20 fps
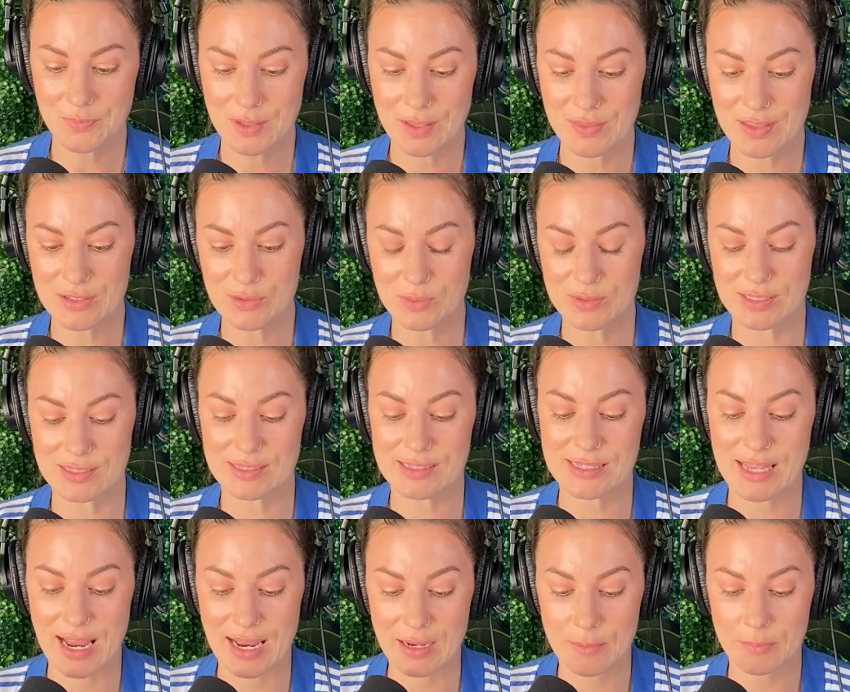This was
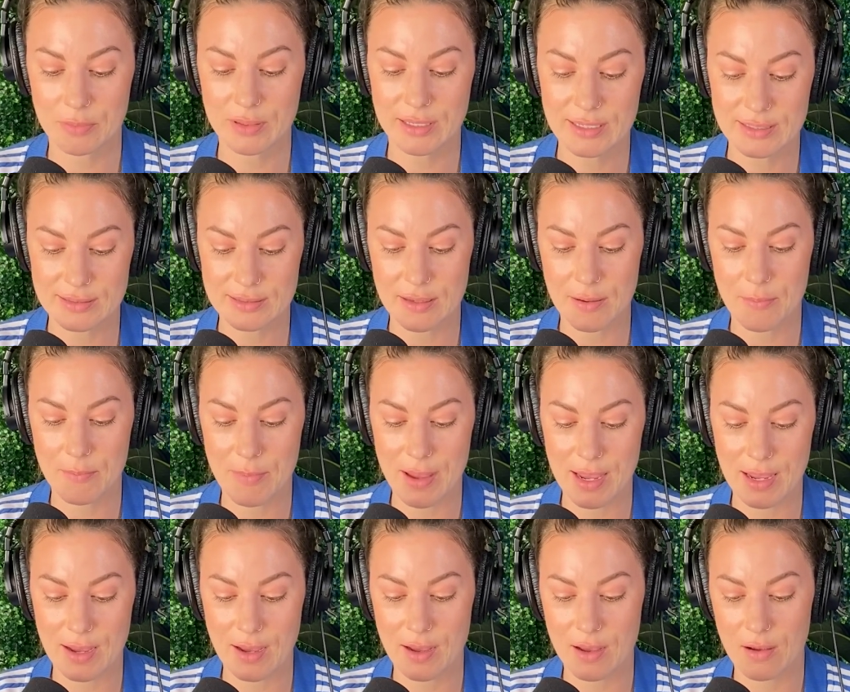insane. Police
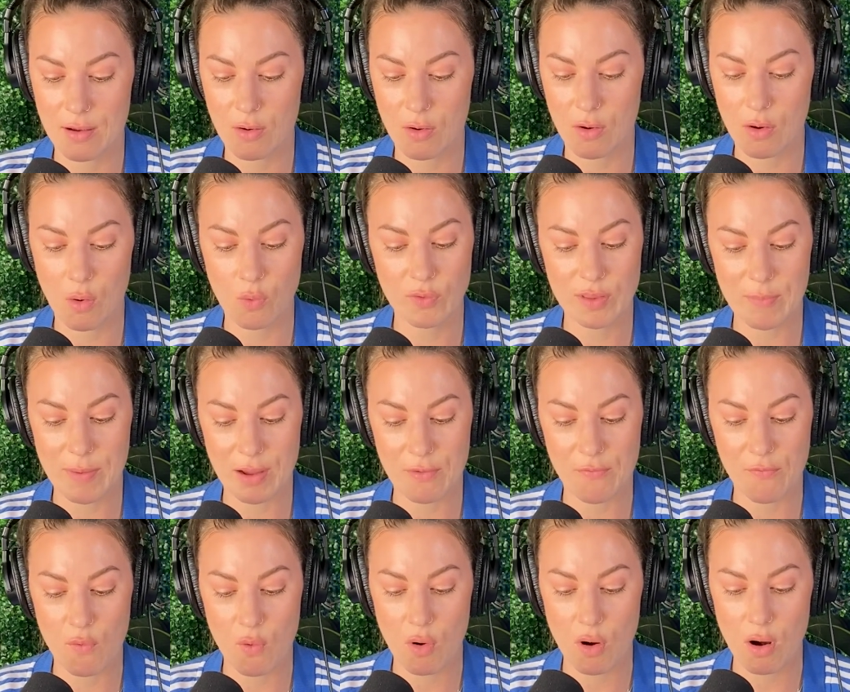only make
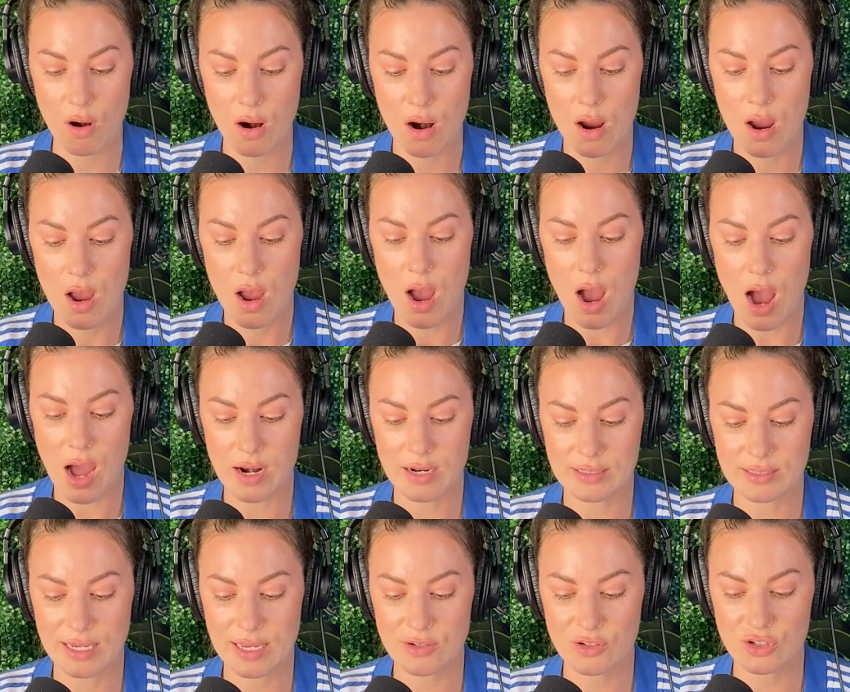4 out of
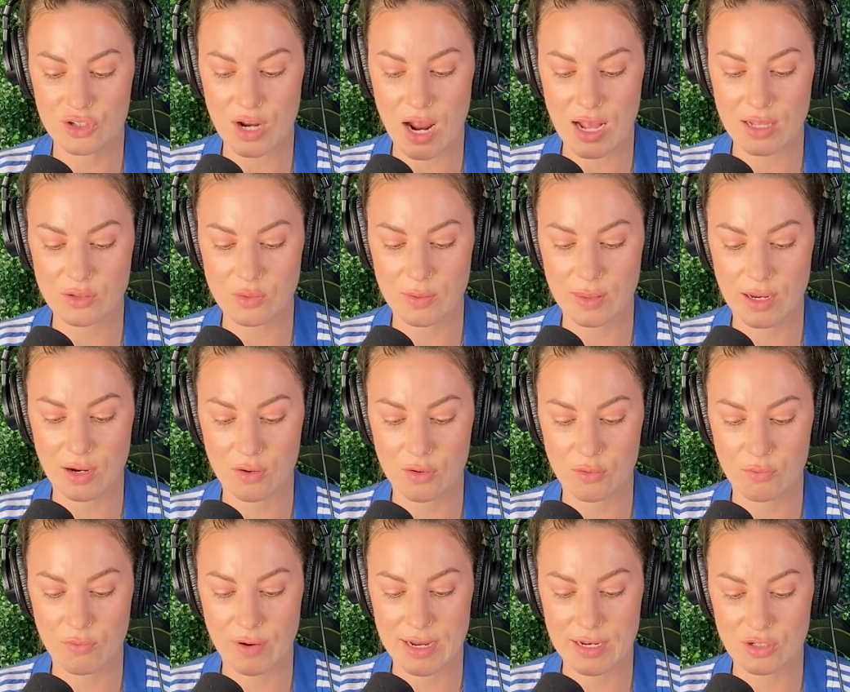10 shots when they are in
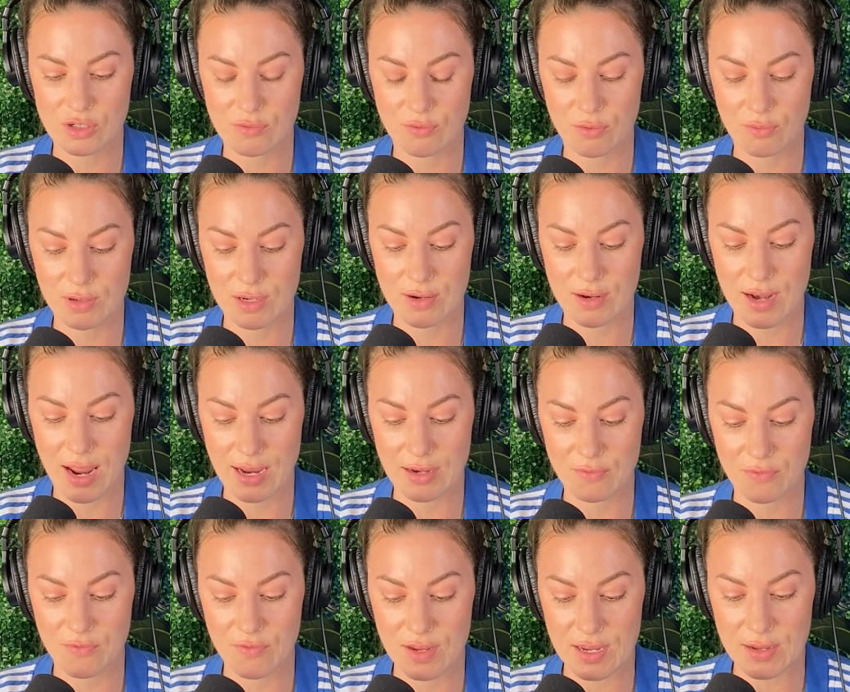the range of 3 to 9
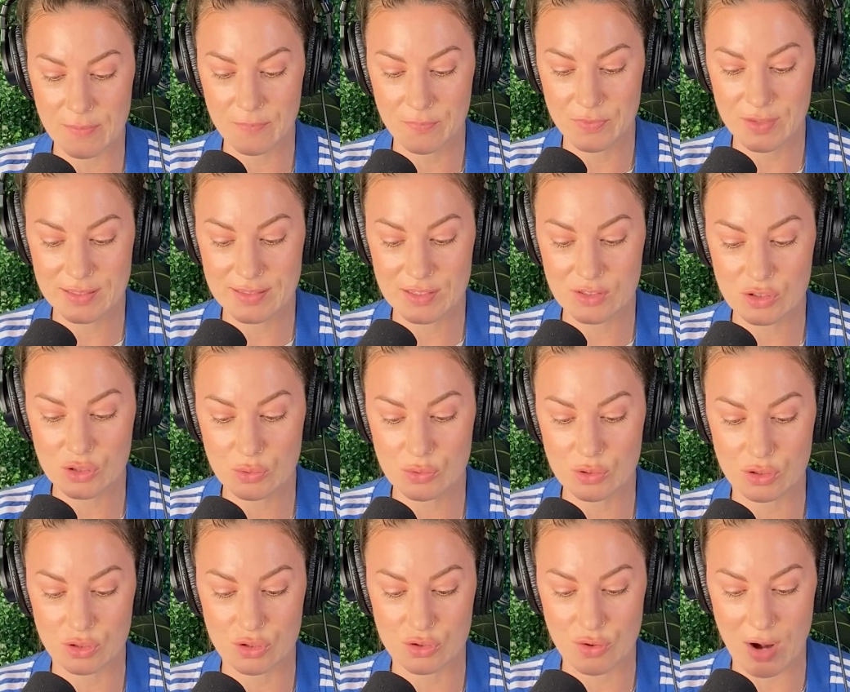feet. This is due
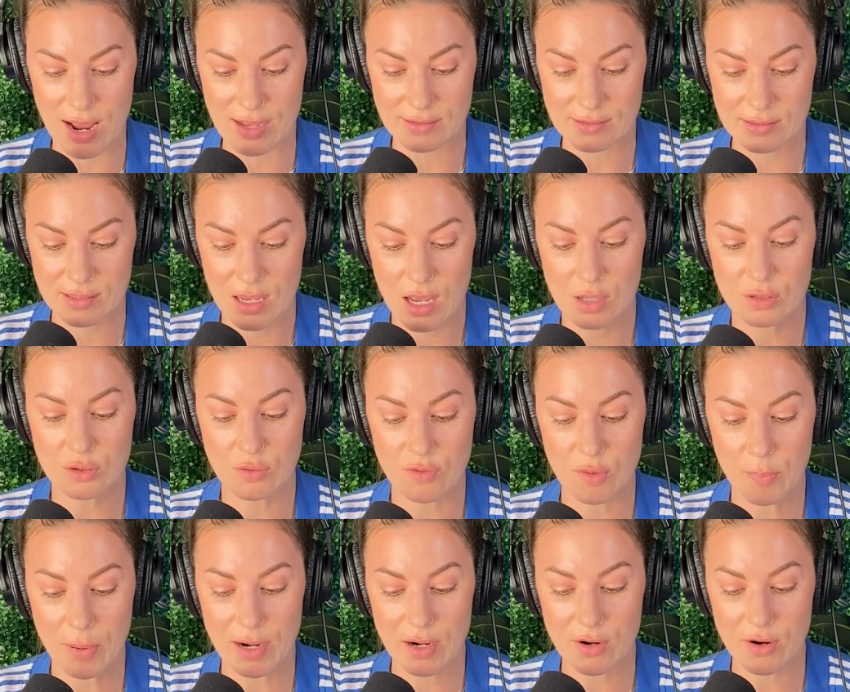to stress. So if
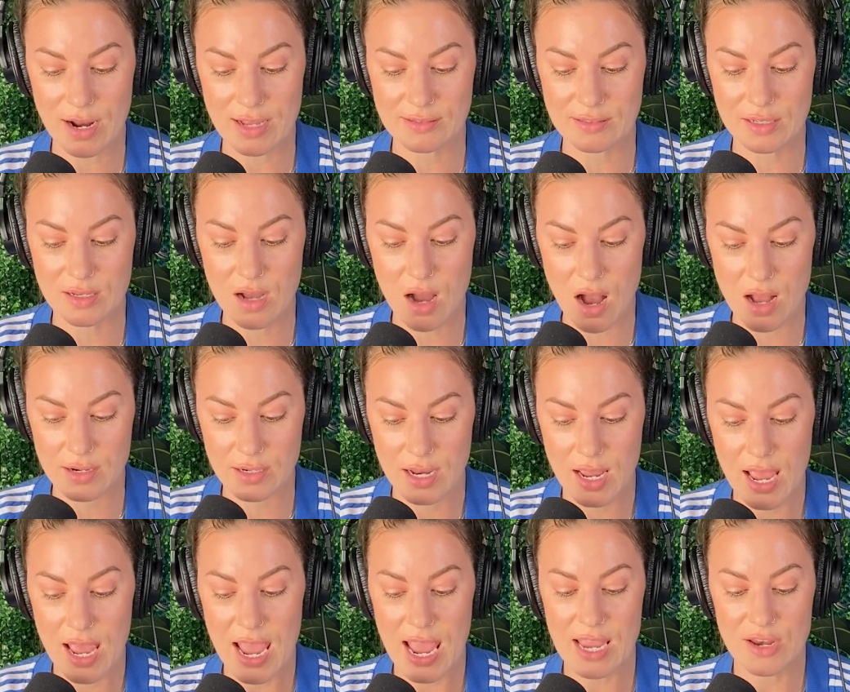the predator has a gun
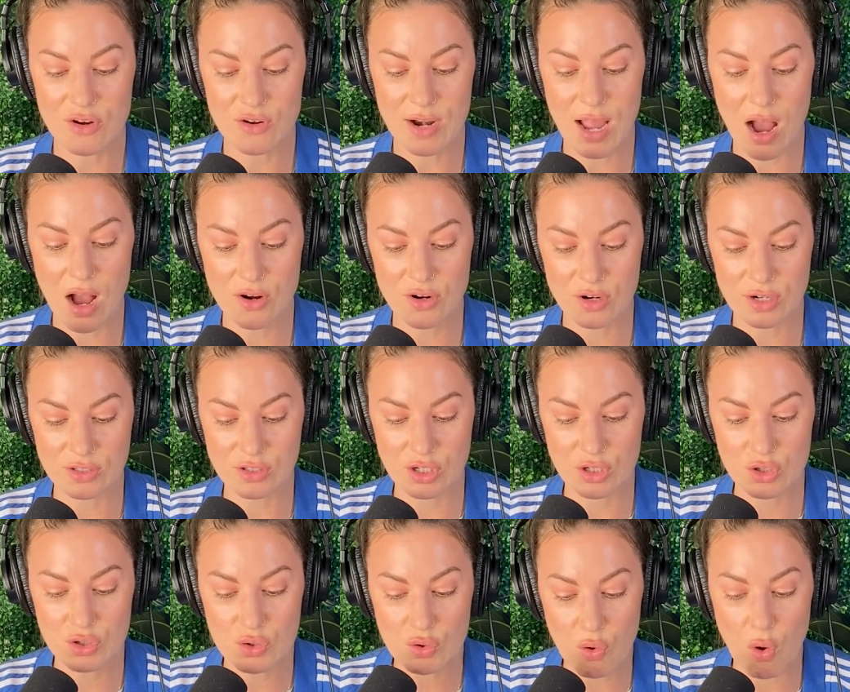and you're not under his
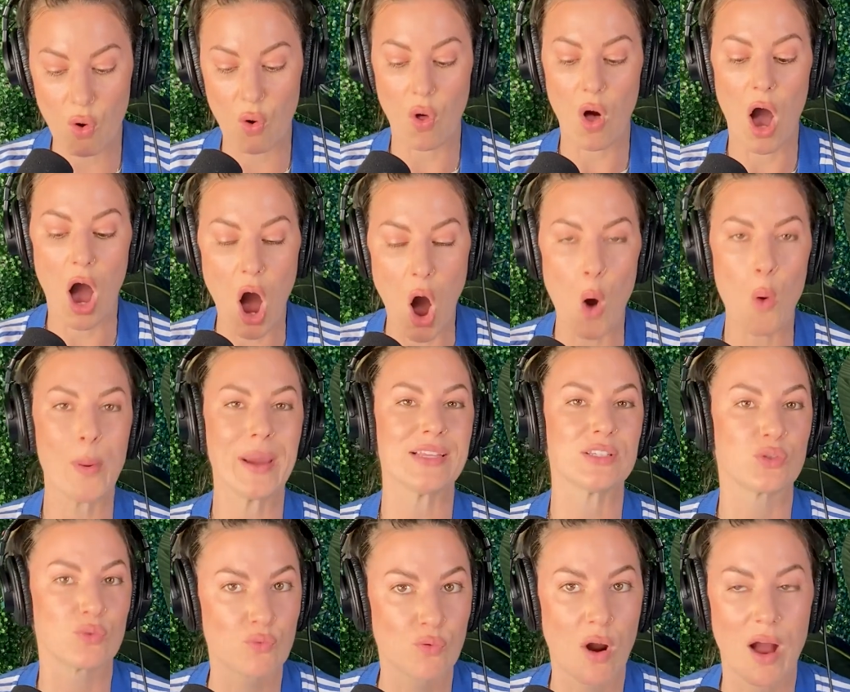control,
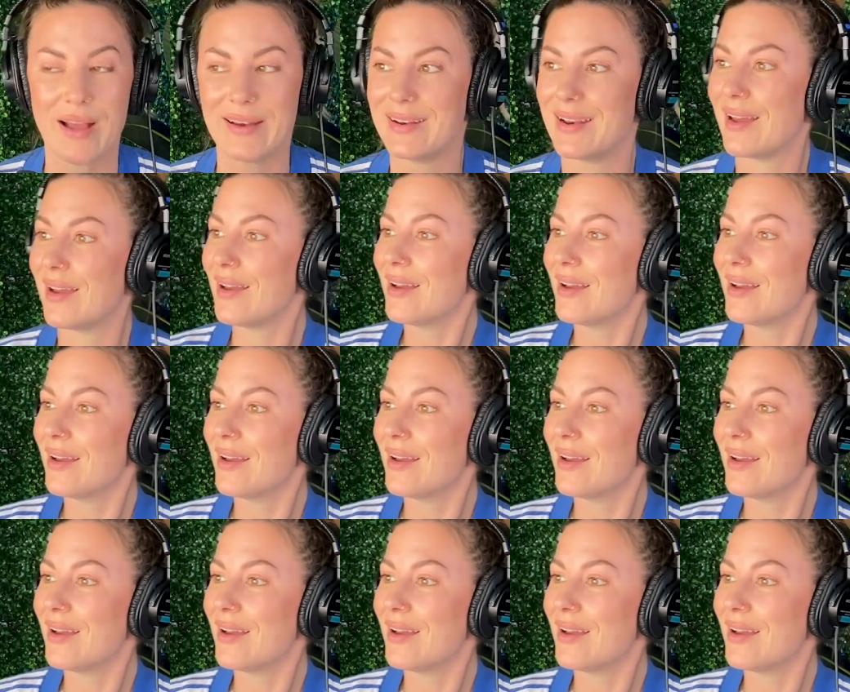always run.